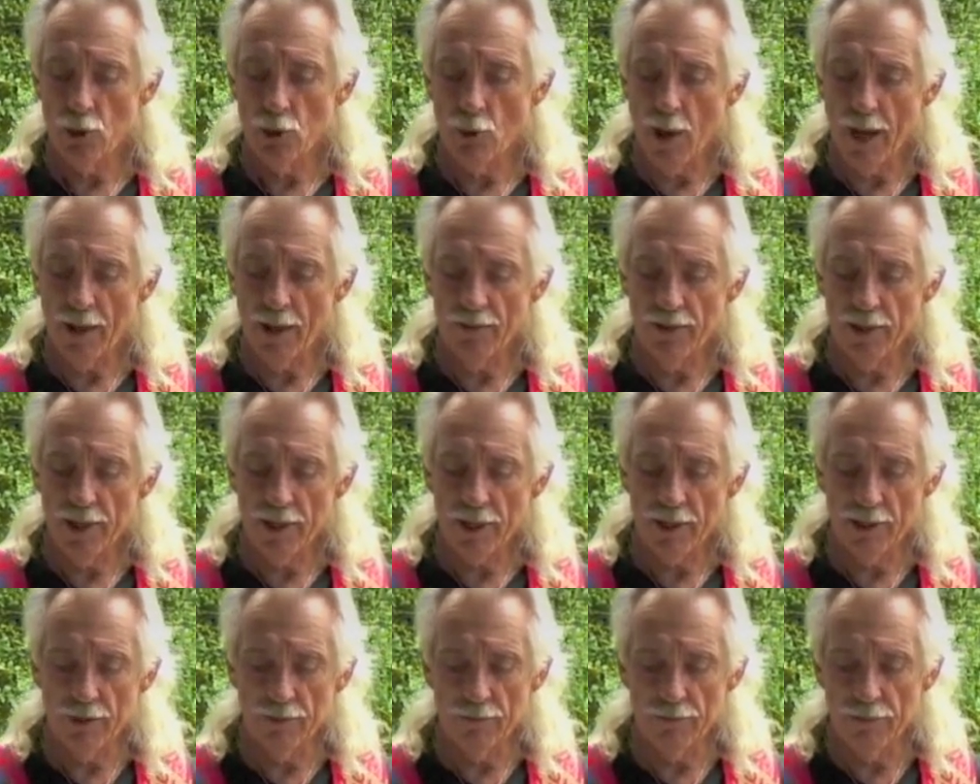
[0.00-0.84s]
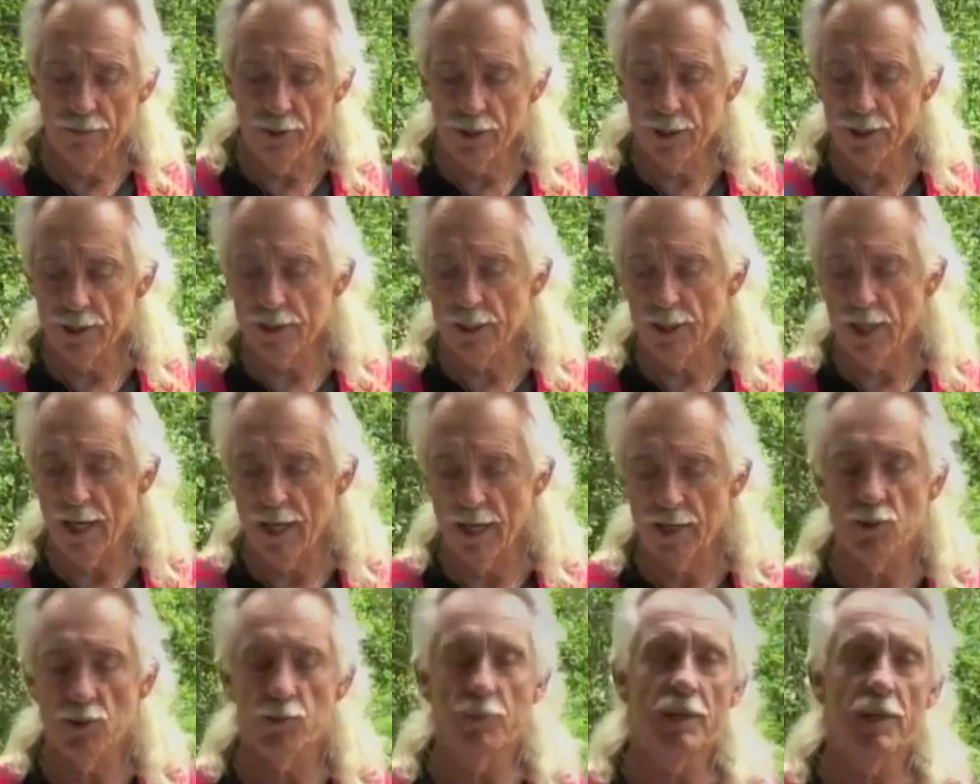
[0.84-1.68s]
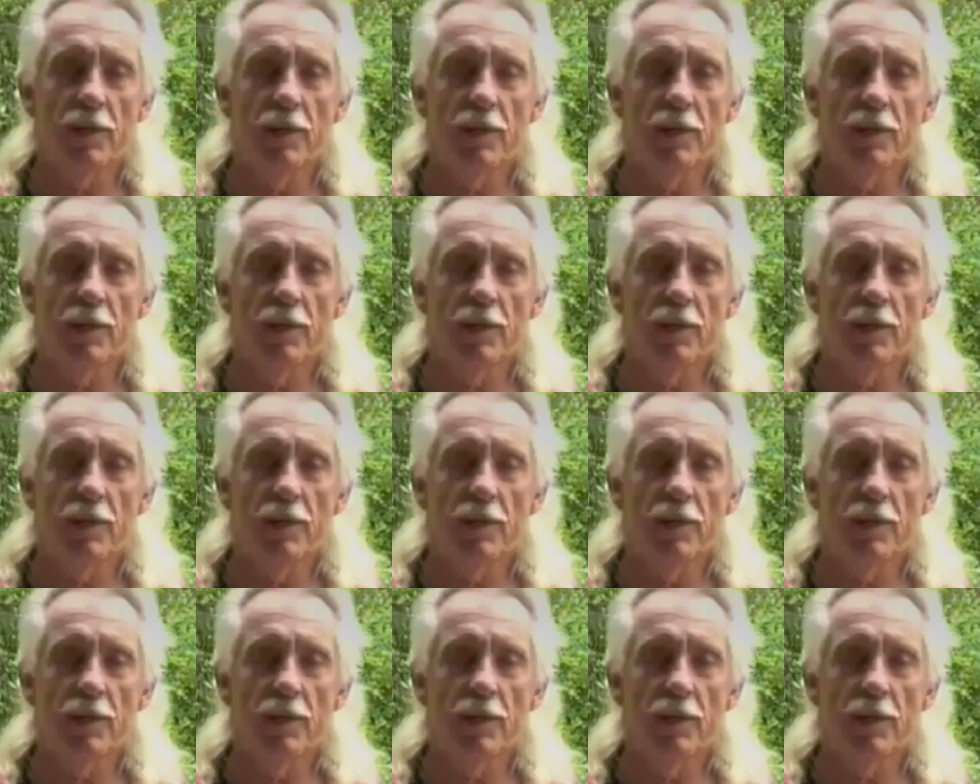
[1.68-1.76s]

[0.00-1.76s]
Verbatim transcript: And so I think of this as